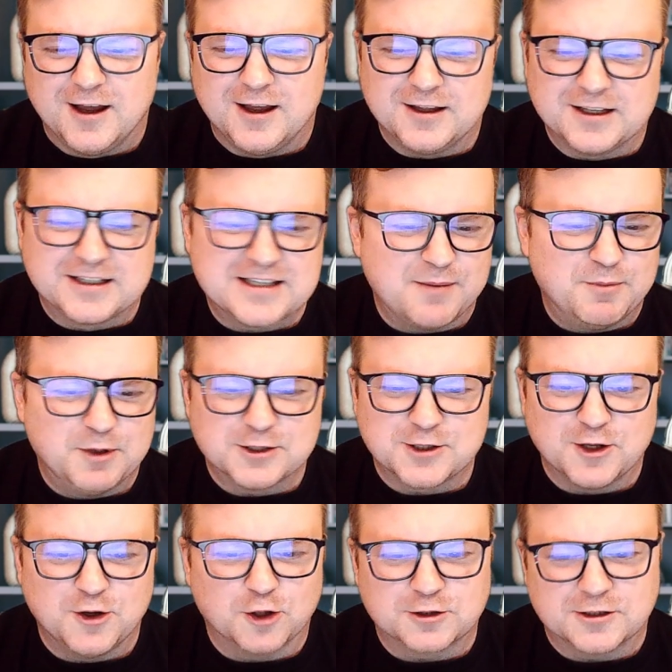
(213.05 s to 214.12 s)
examiners are
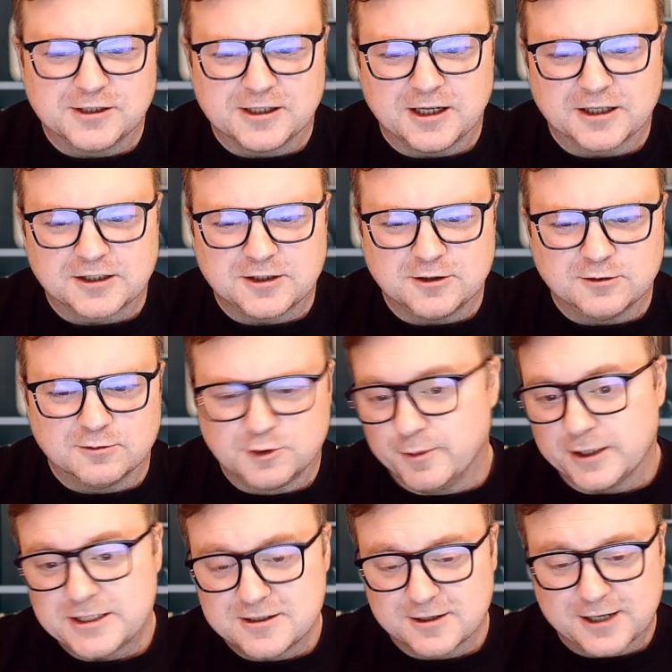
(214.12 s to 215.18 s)
not going to like you. You
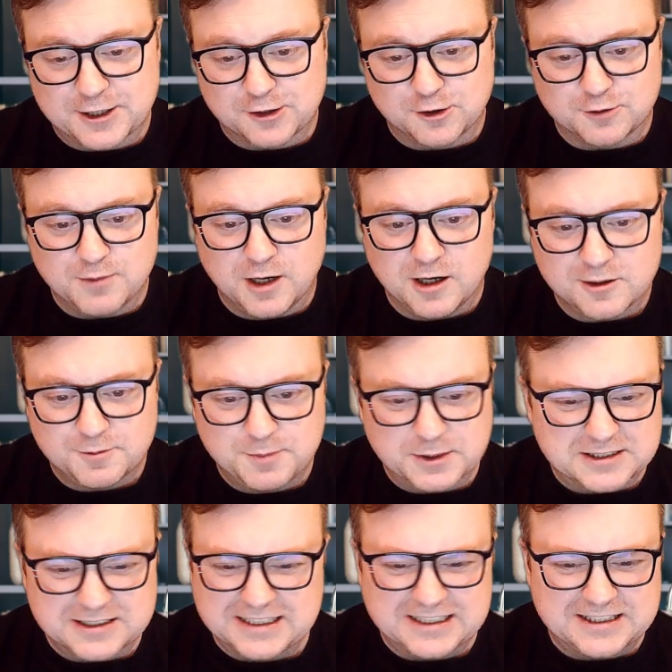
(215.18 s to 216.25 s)
might still get a good mark,
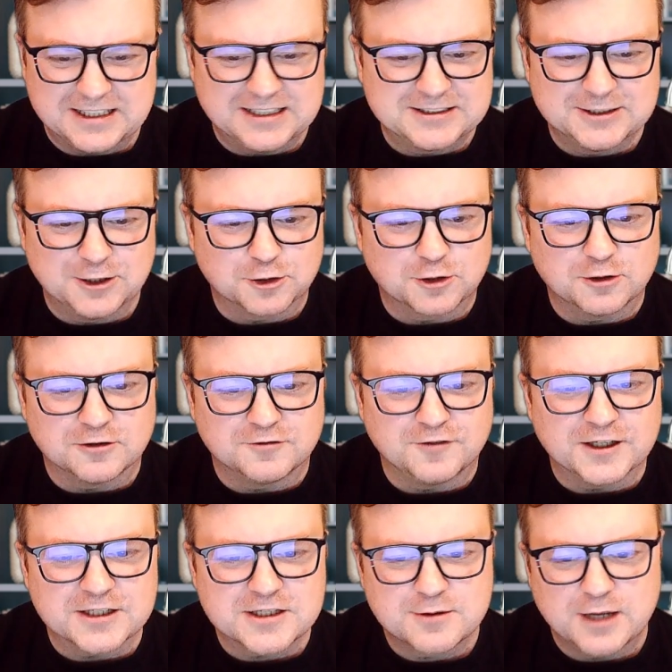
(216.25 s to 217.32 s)
but it's not good
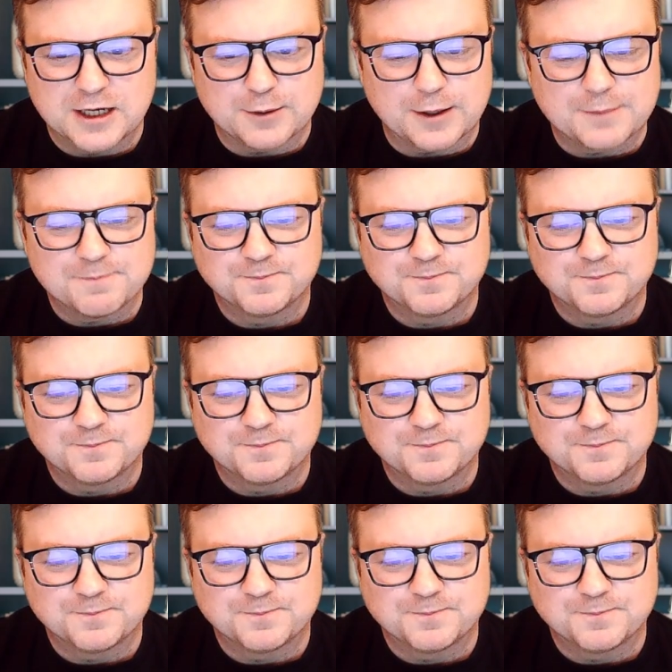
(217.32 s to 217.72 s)
advice. Anyway.